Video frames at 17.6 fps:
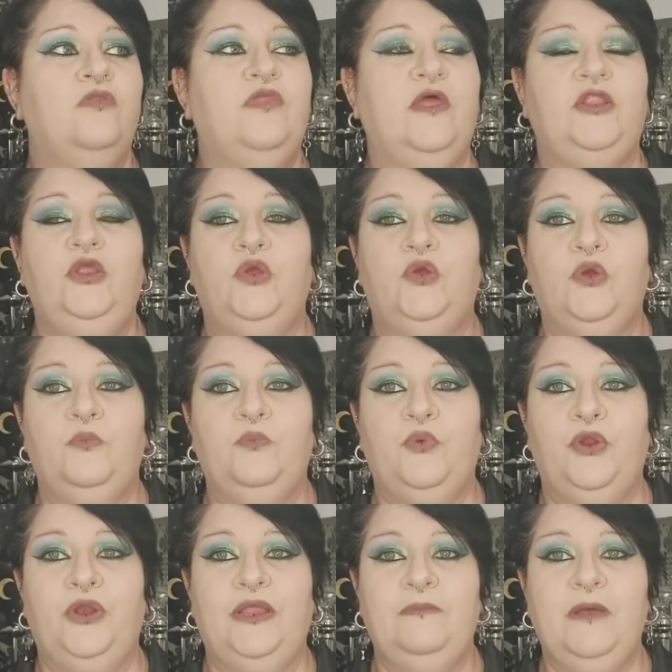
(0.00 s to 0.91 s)
then you can
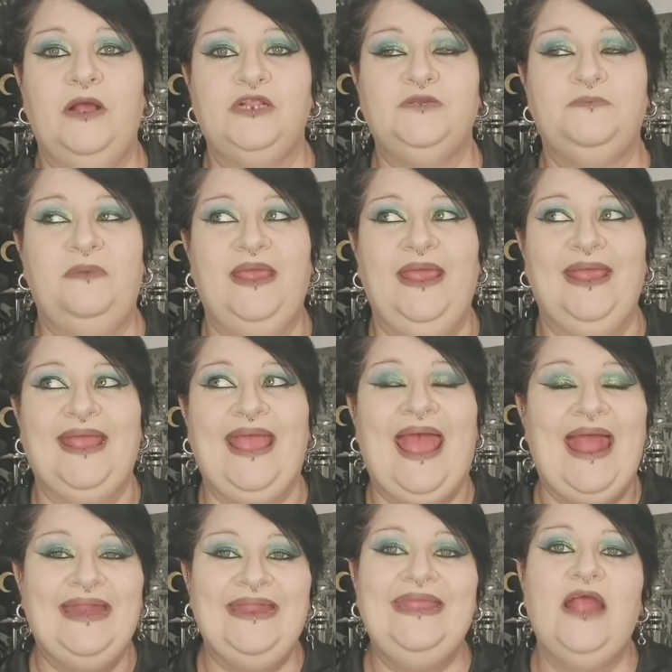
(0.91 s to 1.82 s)
pretty much pick
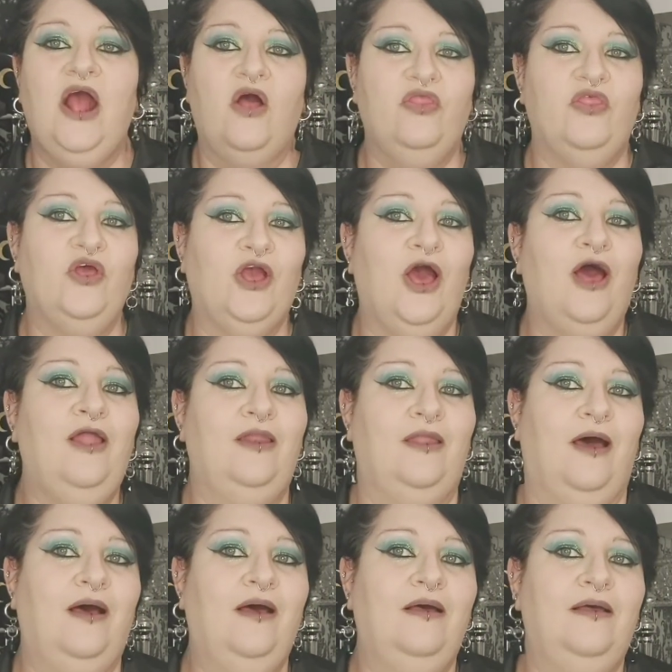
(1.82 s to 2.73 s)
any other
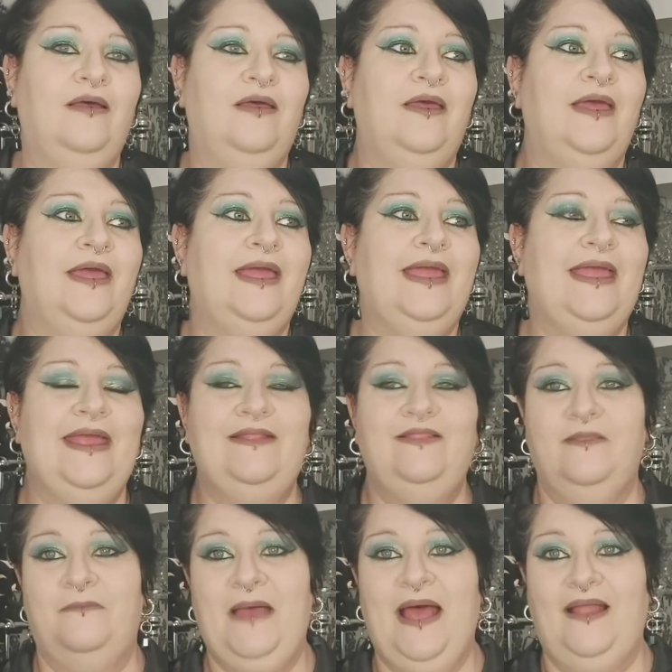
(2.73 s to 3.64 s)
colour
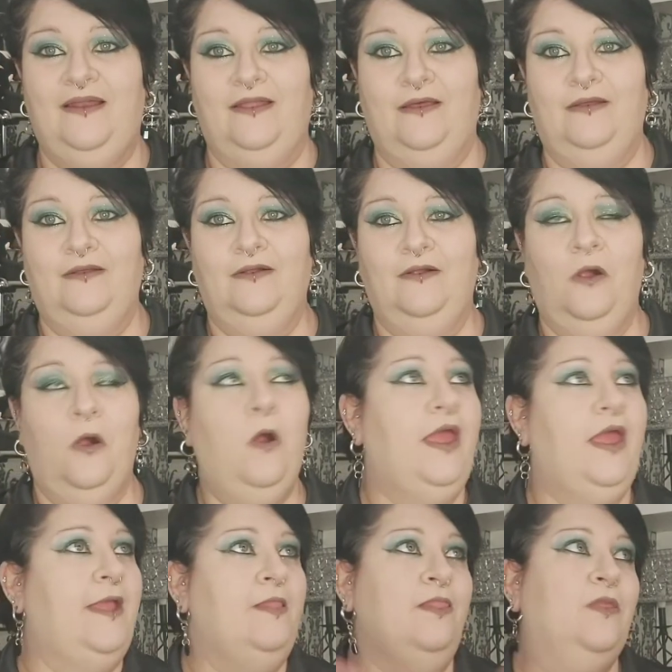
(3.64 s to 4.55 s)
in the palette
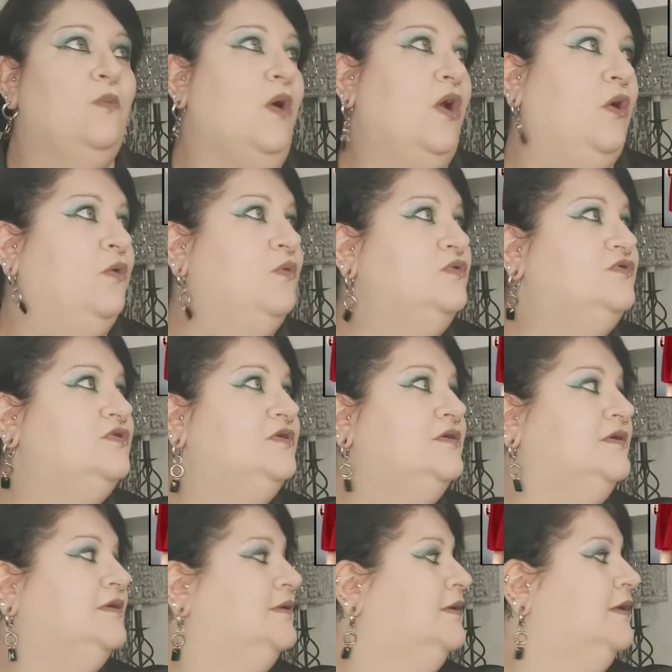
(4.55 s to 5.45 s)
in the world
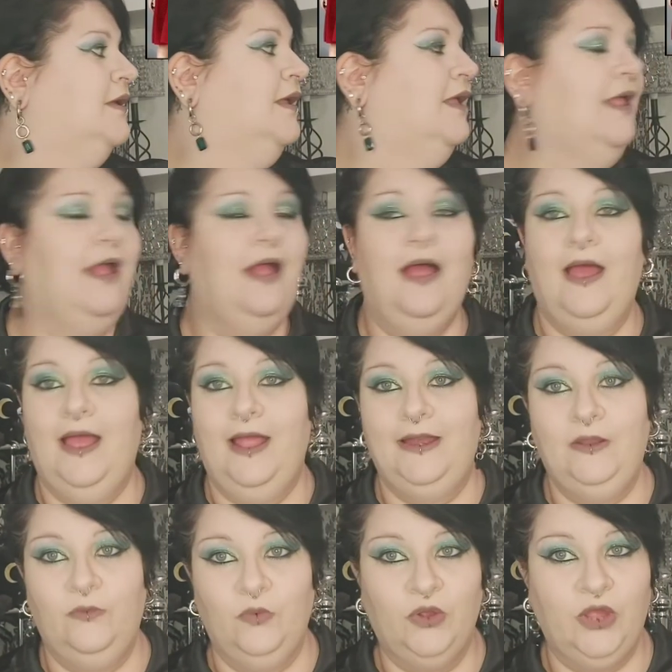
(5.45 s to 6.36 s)

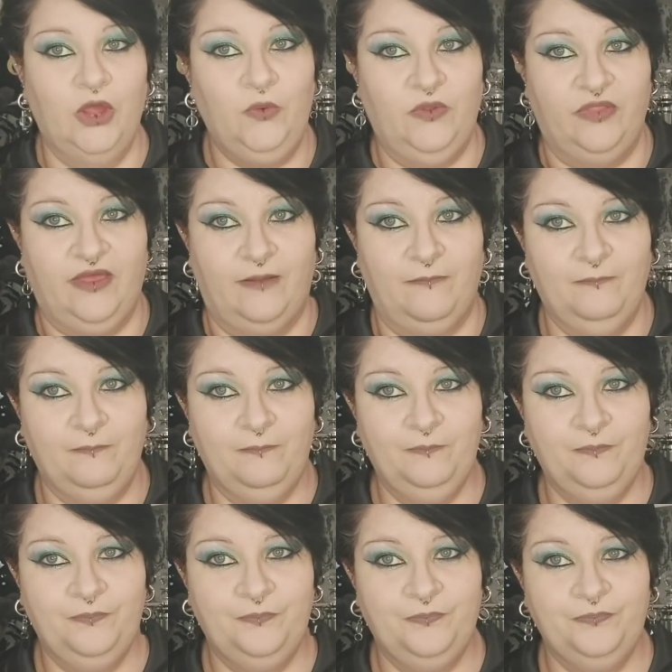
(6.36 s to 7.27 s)
and it will go with it.
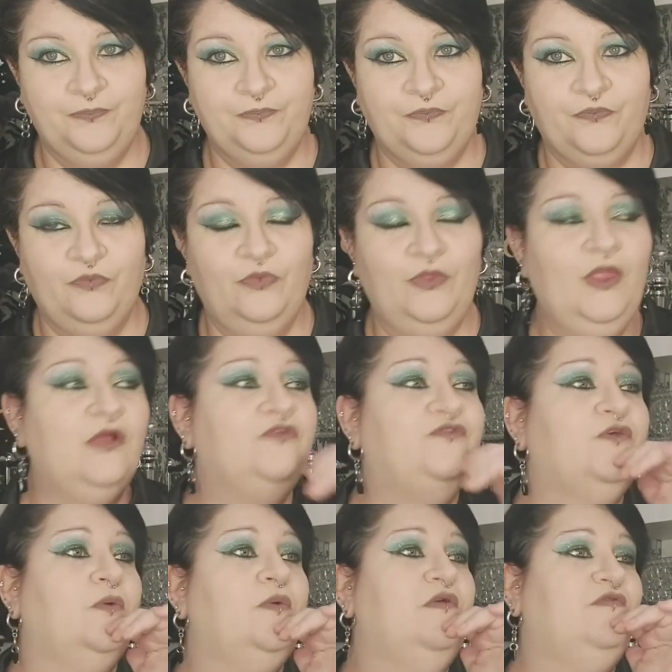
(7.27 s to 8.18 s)

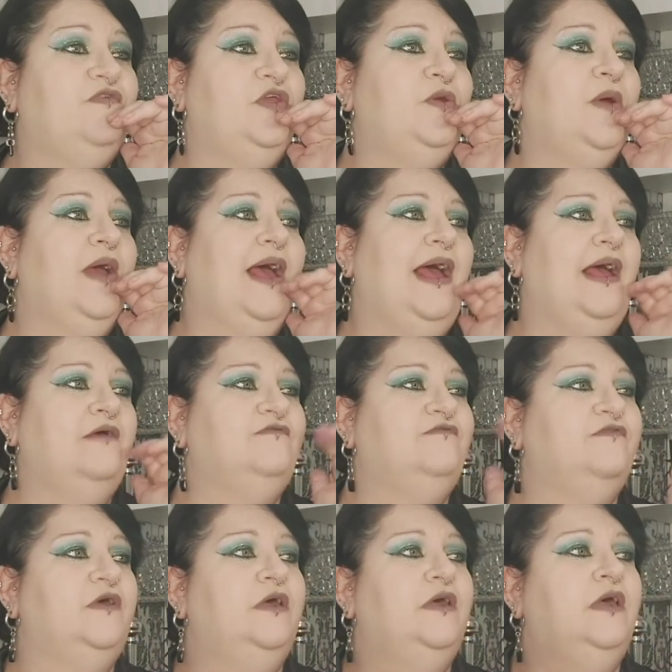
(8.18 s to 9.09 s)
So if you
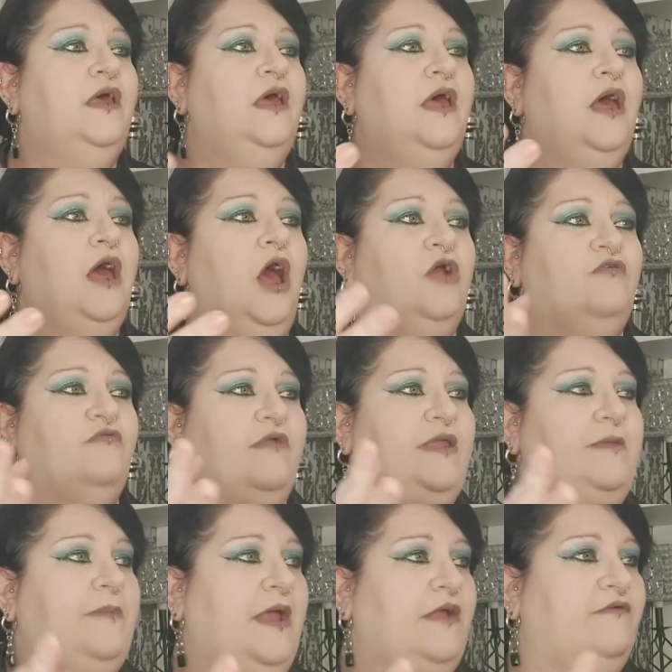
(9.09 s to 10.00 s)
have a
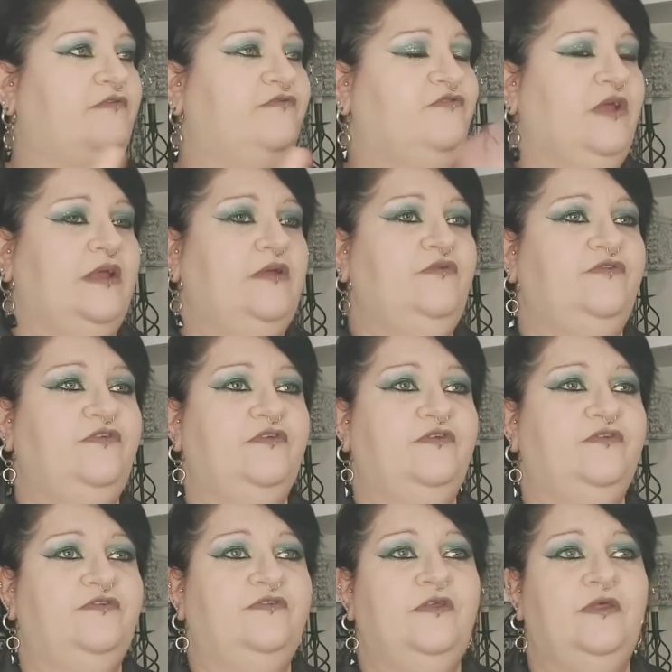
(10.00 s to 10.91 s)
grey pair of
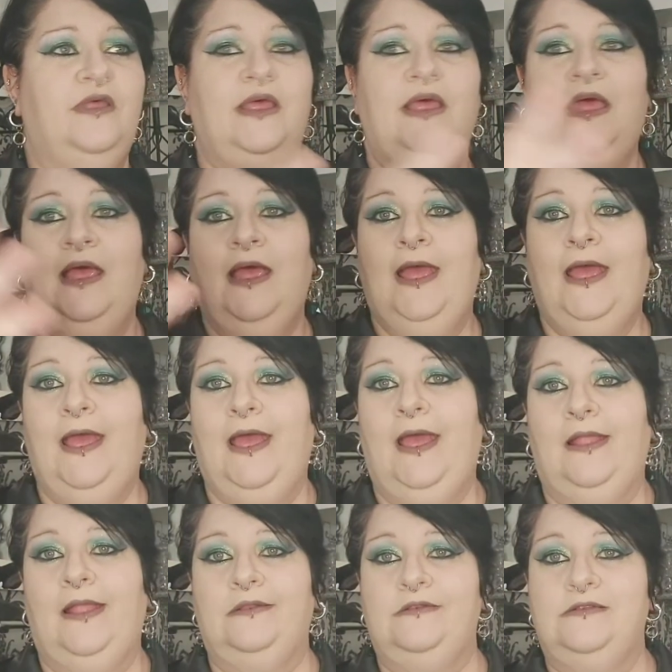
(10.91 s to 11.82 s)
trousers
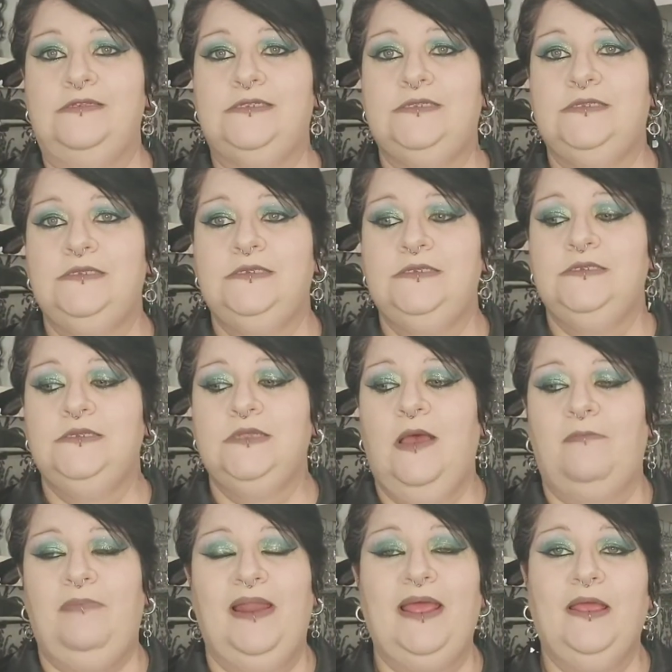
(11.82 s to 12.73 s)
and
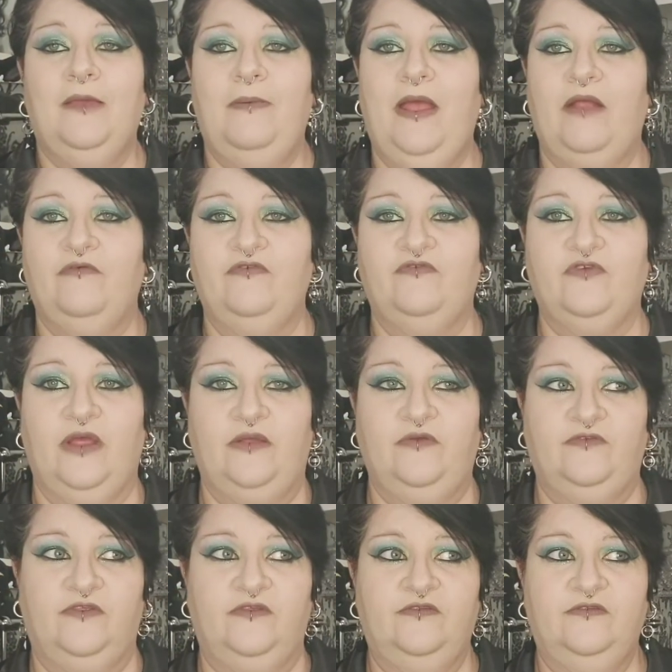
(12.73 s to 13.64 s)
a black pair of
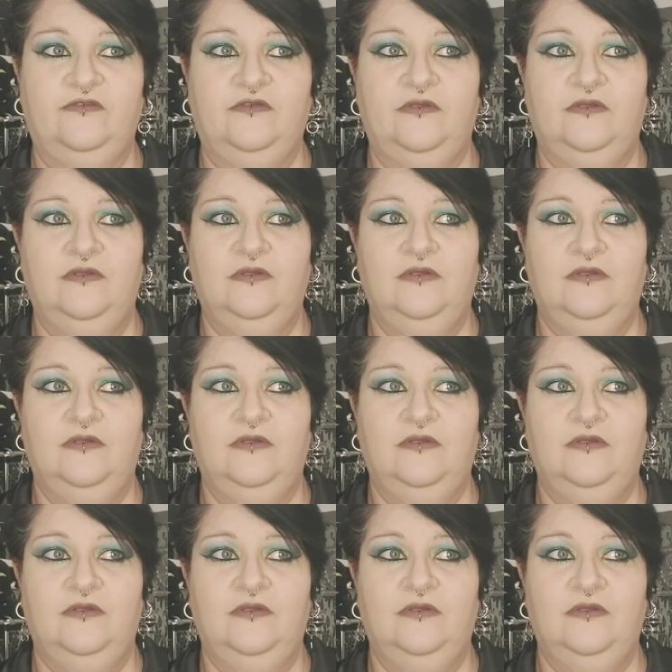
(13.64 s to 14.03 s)
trousers,